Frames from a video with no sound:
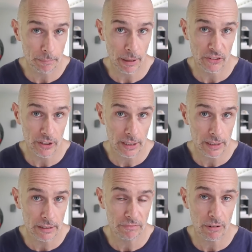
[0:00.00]

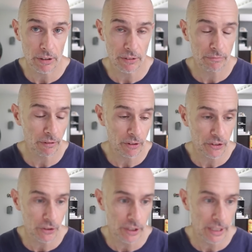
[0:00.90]
Basically, very
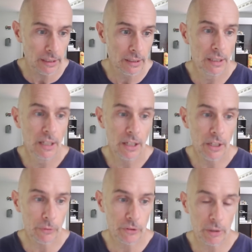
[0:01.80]
sturdy.
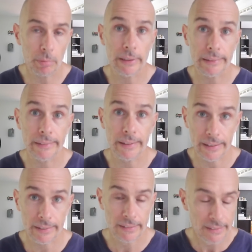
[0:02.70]
No one's going to break into
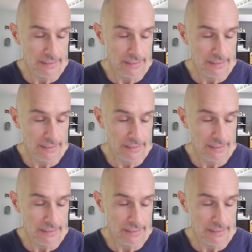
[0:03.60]
that.